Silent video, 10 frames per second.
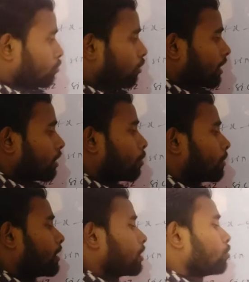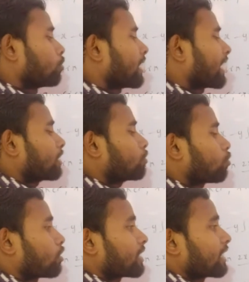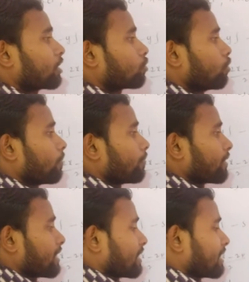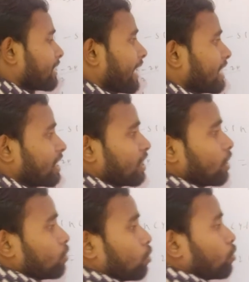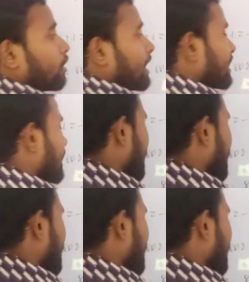Removed. You can write 2 cos z into sin 2 to cancel,